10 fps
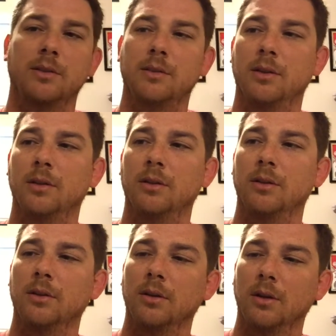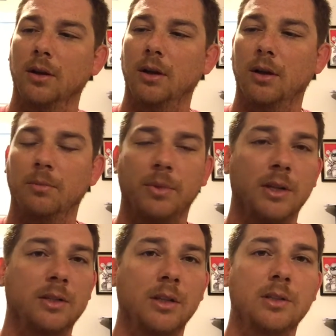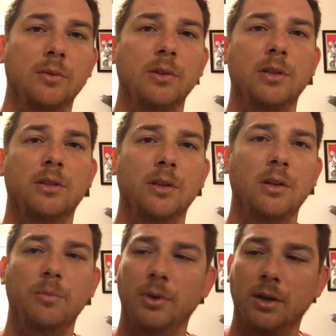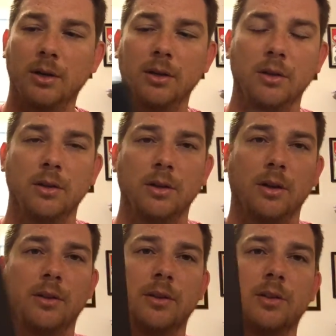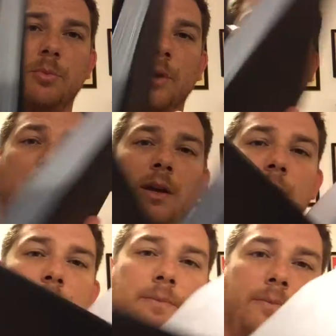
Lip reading: see it. But it's a really sturdy book. The spine,